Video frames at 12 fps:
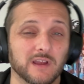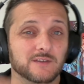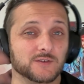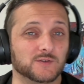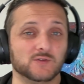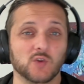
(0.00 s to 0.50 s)
And
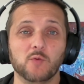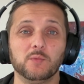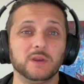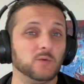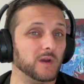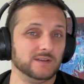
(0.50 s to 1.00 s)
there's so
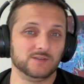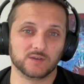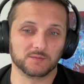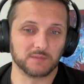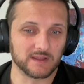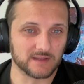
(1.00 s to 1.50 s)
many ways you
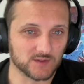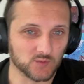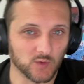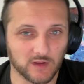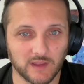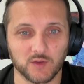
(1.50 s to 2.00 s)
can make this
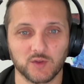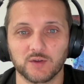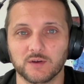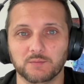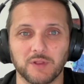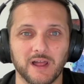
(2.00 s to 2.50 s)
work. Like you
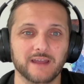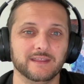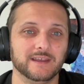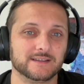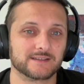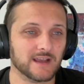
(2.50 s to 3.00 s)
can apply
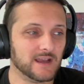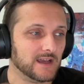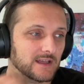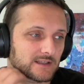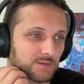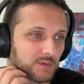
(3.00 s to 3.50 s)
this
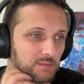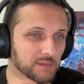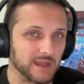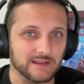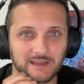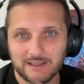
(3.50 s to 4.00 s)
to be
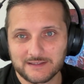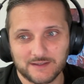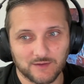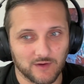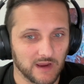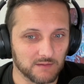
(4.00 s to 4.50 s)
mainly
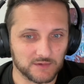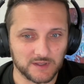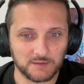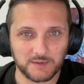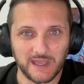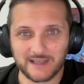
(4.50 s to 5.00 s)
Instagram, to
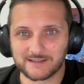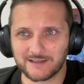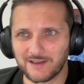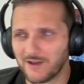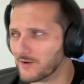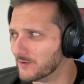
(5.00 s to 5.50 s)
be
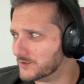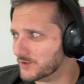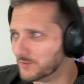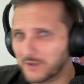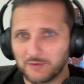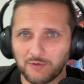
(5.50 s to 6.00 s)
SEO, to
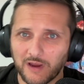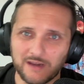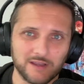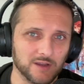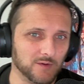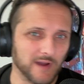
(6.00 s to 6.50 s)
be
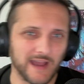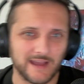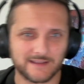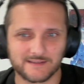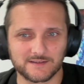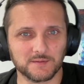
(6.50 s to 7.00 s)
radio
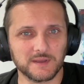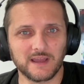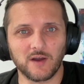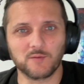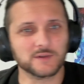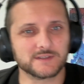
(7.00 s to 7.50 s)
ads, to be
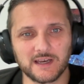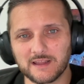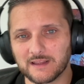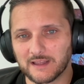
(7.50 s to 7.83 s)
almost anything.